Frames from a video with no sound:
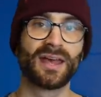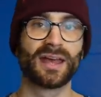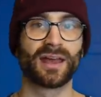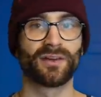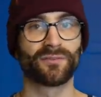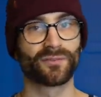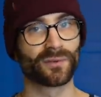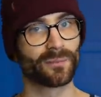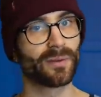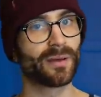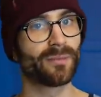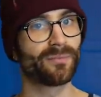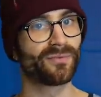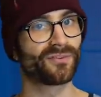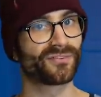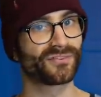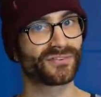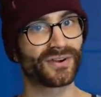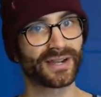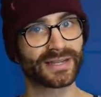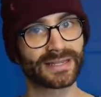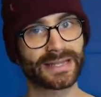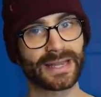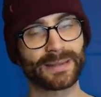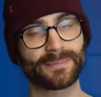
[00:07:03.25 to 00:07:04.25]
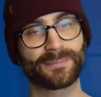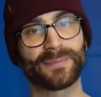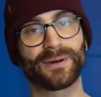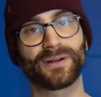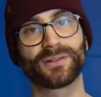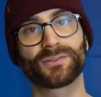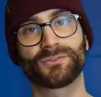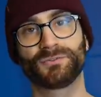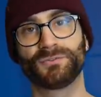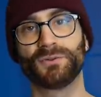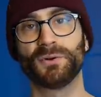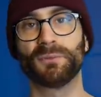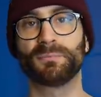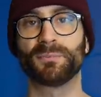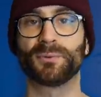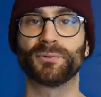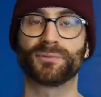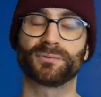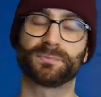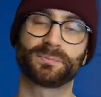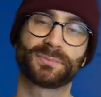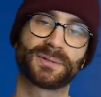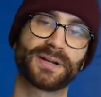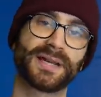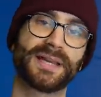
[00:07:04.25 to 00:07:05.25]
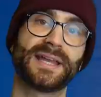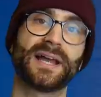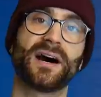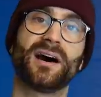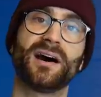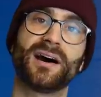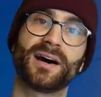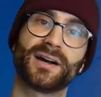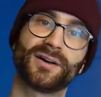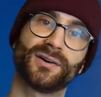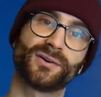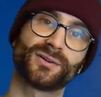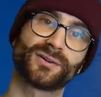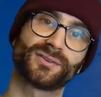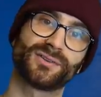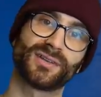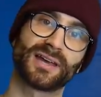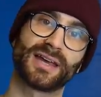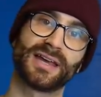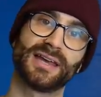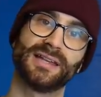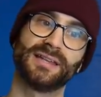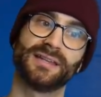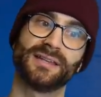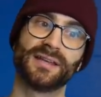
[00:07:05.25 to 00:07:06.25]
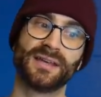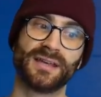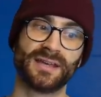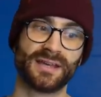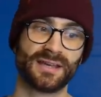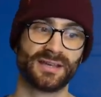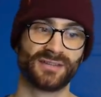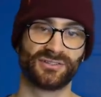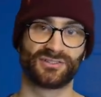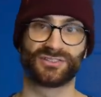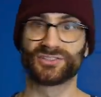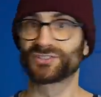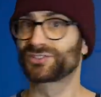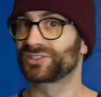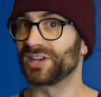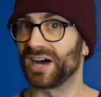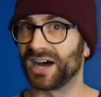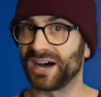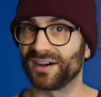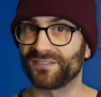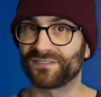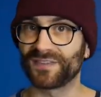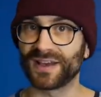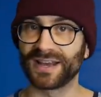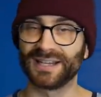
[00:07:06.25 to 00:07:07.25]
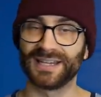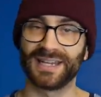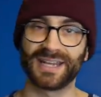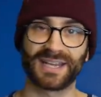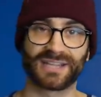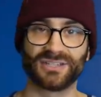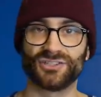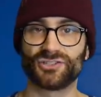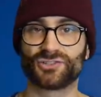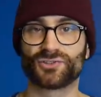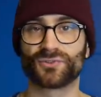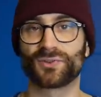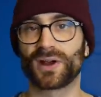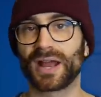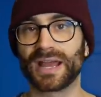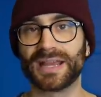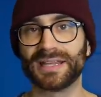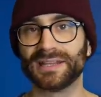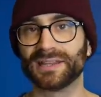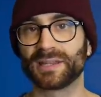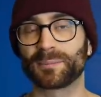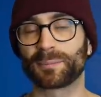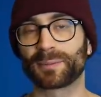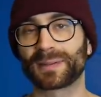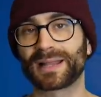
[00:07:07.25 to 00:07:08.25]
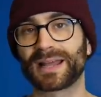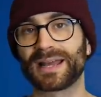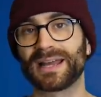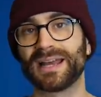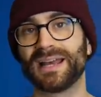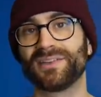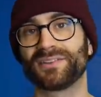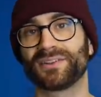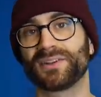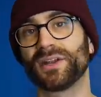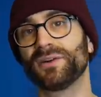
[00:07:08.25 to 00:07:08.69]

and remember, Frank Lampard's football's pretty high octane stuff and it can drain the players.